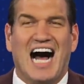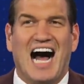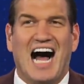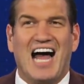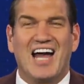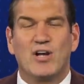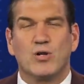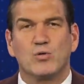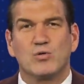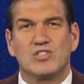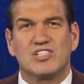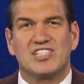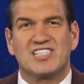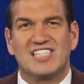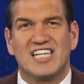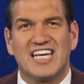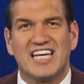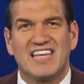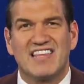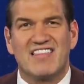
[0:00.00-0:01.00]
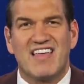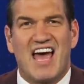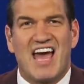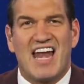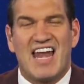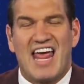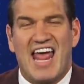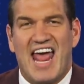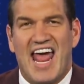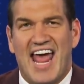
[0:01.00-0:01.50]
I don't see
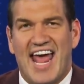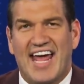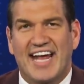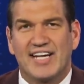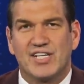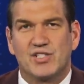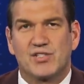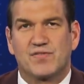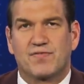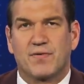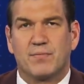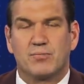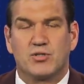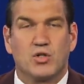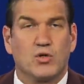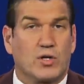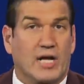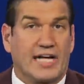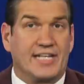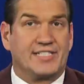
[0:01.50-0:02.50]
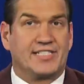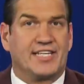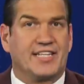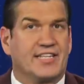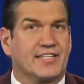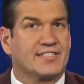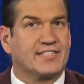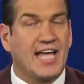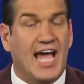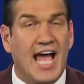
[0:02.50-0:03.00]
that edge from Duke. I see the
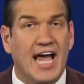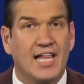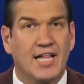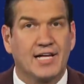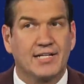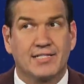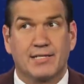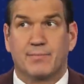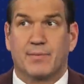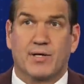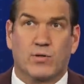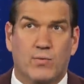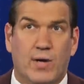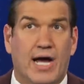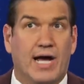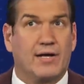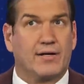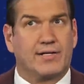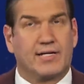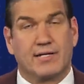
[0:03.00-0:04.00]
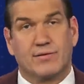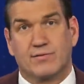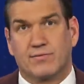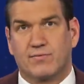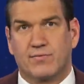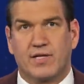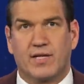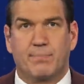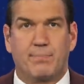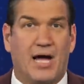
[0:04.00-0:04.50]
talent. I'm like, wow, you guys are
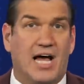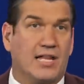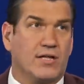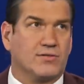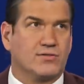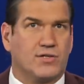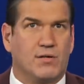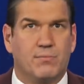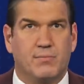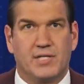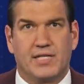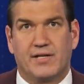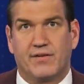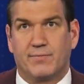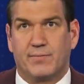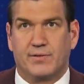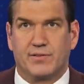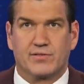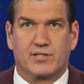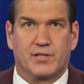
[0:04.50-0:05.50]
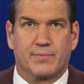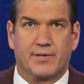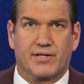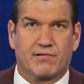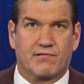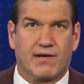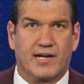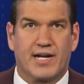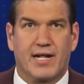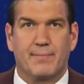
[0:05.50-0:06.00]
really Apollo's unbelievable. He's going to be a
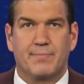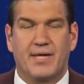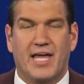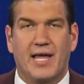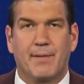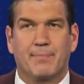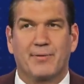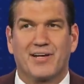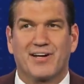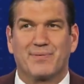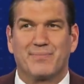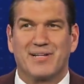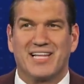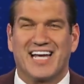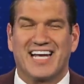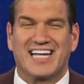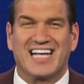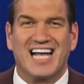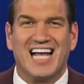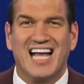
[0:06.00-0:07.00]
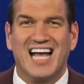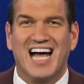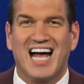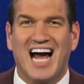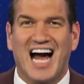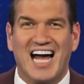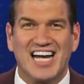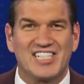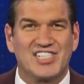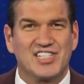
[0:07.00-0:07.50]
great NBA player, but like,
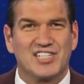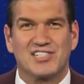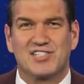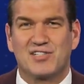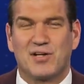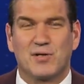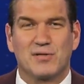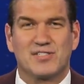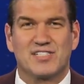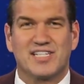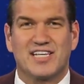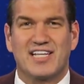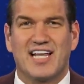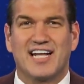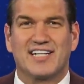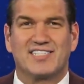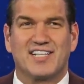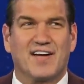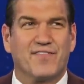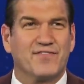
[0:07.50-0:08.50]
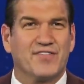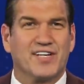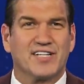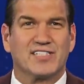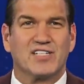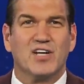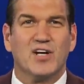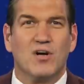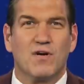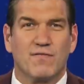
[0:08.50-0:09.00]
I just don't see that
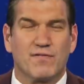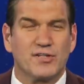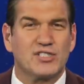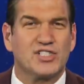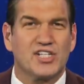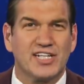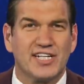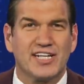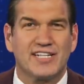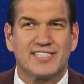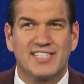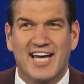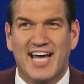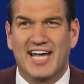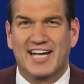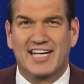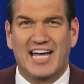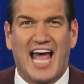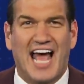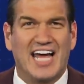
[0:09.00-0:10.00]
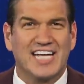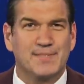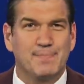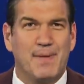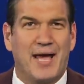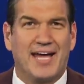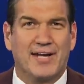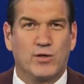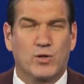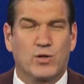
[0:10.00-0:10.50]
toughness. Virginia Tech, as
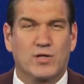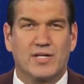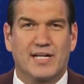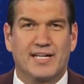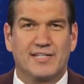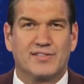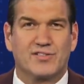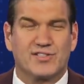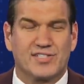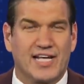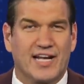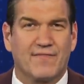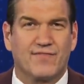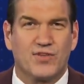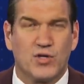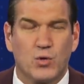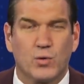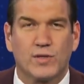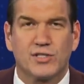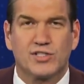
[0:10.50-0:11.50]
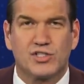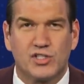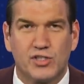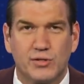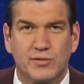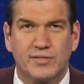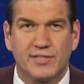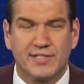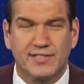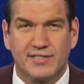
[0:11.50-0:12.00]
Matt Norlander said, if you were
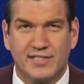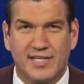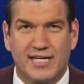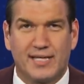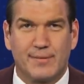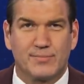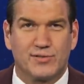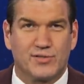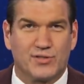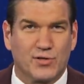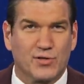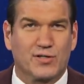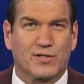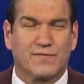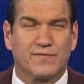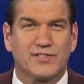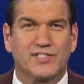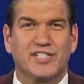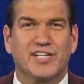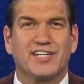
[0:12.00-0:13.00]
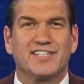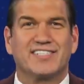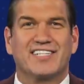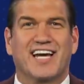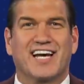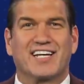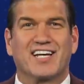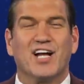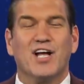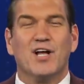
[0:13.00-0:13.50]
choosing teams, Duke or Virginia
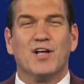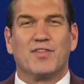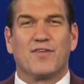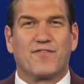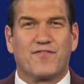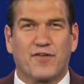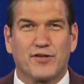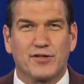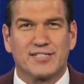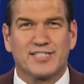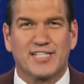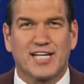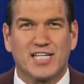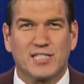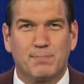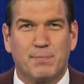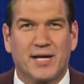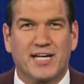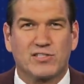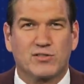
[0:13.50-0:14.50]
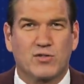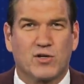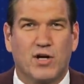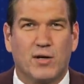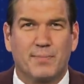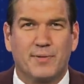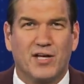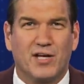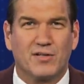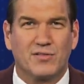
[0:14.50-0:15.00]
Tech, the first six picks would all
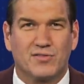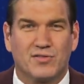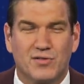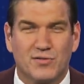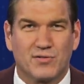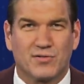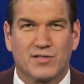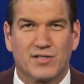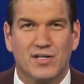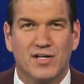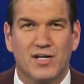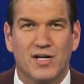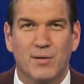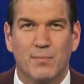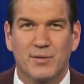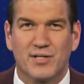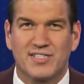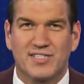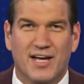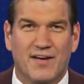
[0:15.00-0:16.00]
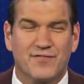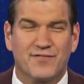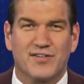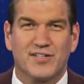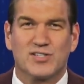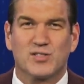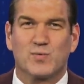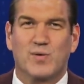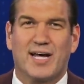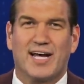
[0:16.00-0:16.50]
be on Duke. But
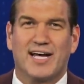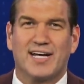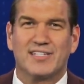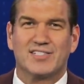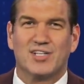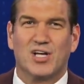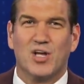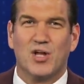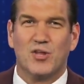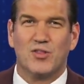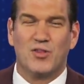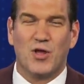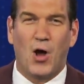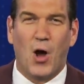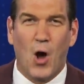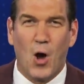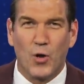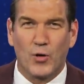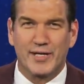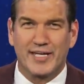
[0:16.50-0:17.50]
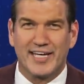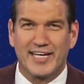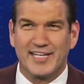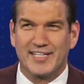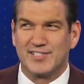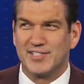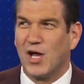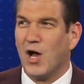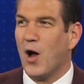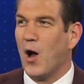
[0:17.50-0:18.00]
toughness-wise, the
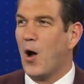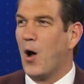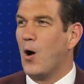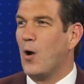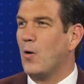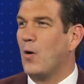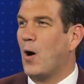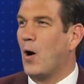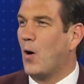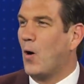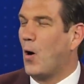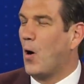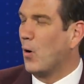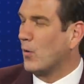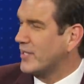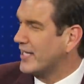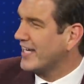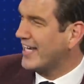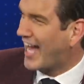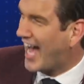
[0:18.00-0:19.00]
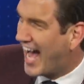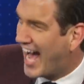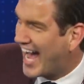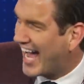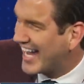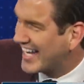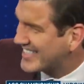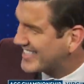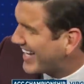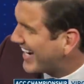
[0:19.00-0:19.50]
Hokies. Ho ho hokey
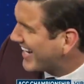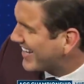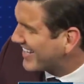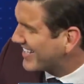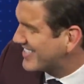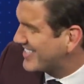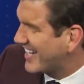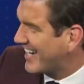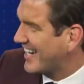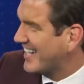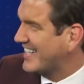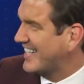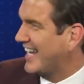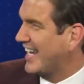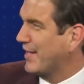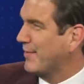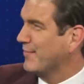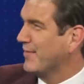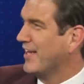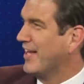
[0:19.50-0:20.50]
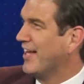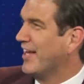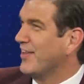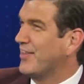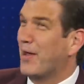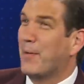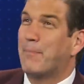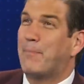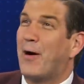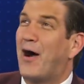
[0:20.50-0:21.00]
high. Is that how they say it, Akeem?
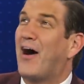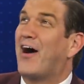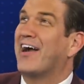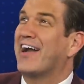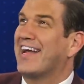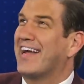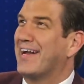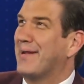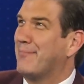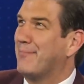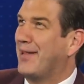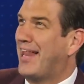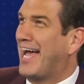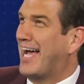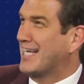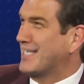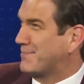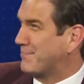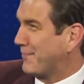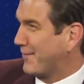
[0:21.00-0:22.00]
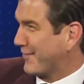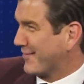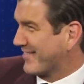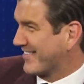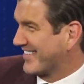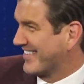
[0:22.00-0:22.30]
They're partying in Blacksburg.